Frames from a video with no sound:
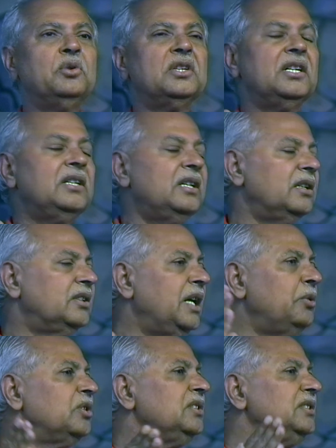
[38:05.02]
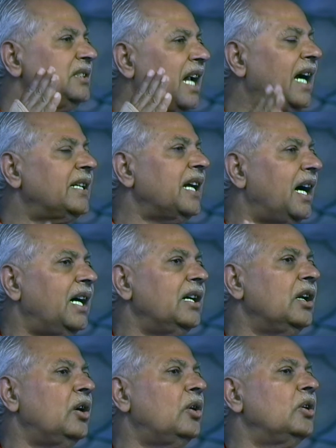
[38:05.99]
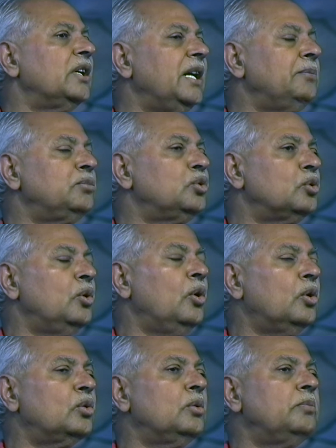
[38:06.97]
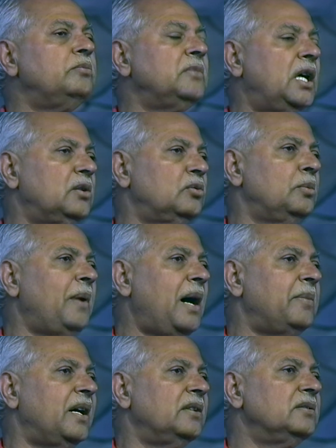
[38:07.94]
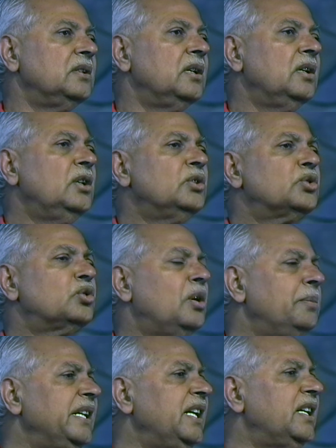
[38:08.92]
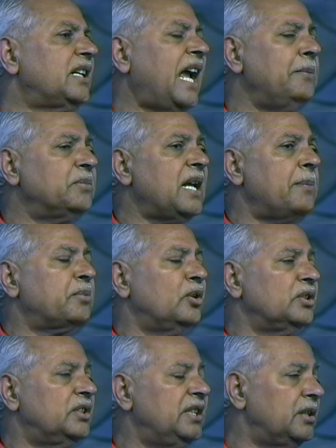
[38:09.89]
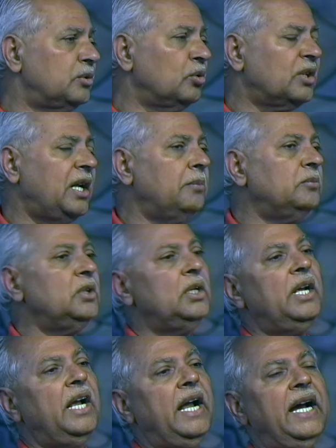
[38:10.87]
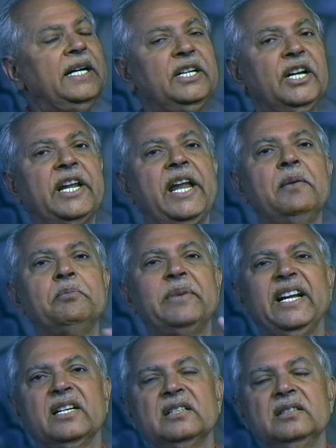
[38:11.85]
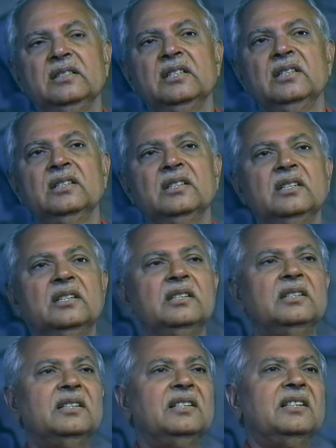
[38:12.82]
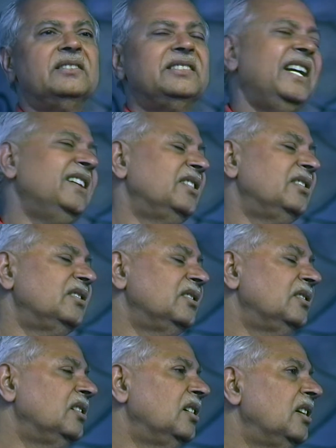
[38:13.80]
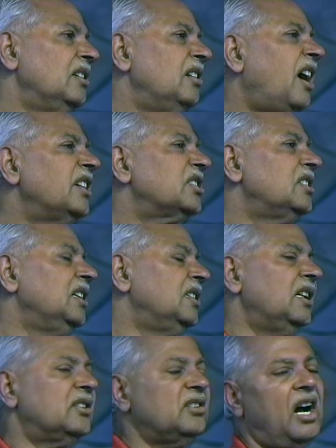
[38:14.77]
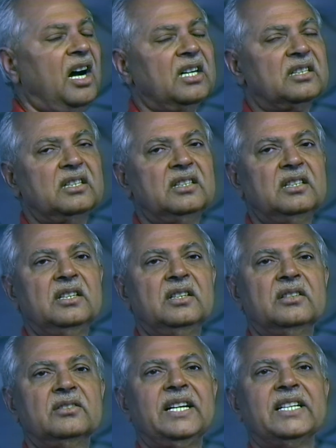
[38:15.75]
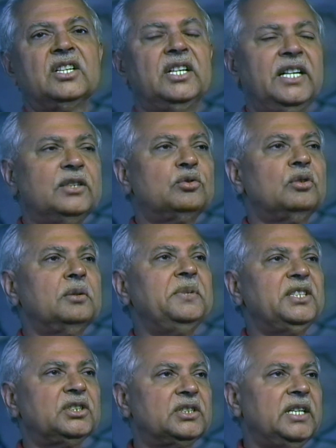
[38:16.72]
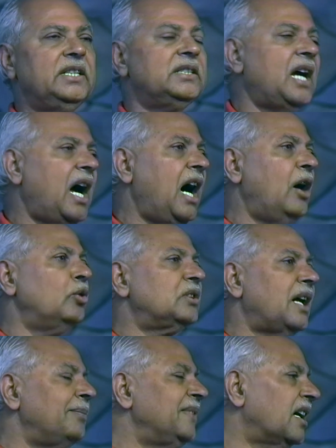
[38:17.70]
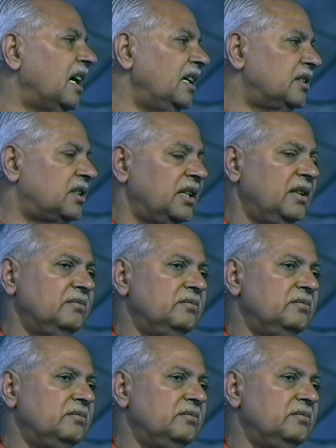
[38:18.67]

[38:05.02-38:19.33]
would, they would not allow him to go to, uh, to Baba. So many times, of course, they took him and he came back. Then lastly they thought that he should be sent out of the country.